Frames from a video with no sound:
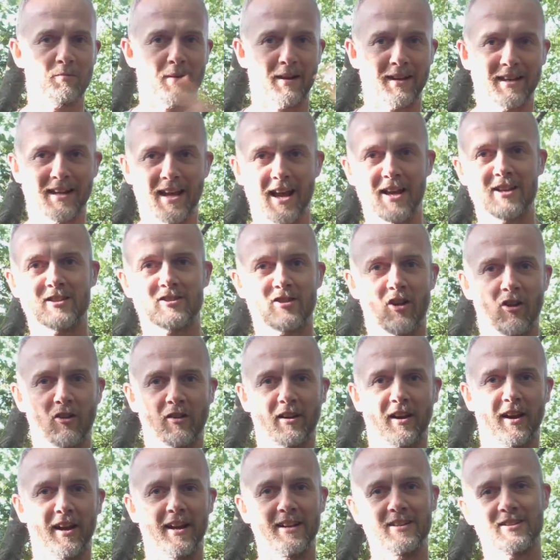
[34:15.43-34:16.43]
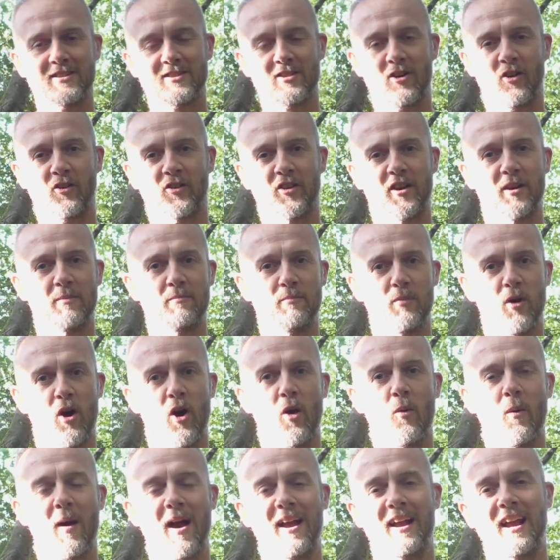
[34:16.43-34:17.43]
my kit's all clean, sorted and put
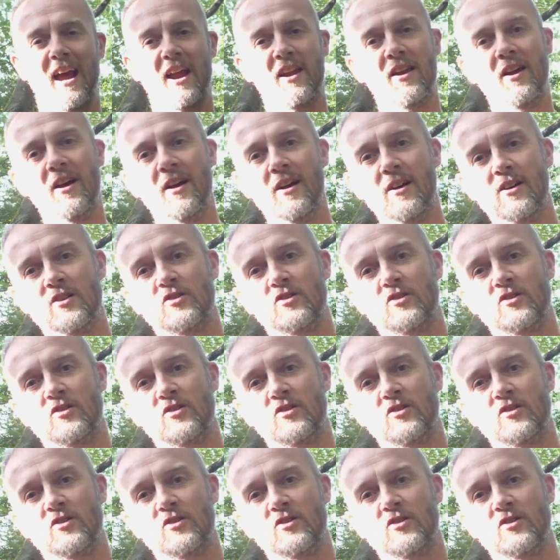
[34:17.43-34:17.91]
away again.